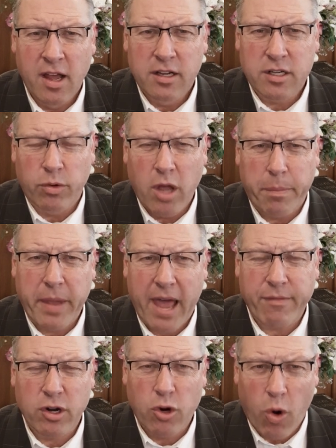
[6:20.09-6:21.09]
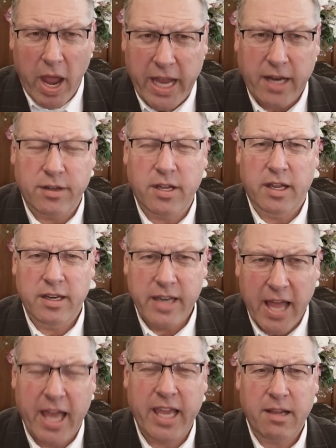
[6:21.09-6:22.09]
So we hope you have a great
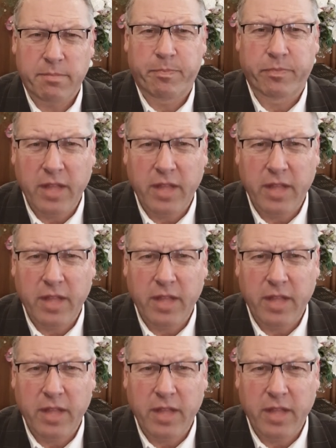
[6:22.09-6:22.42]
day,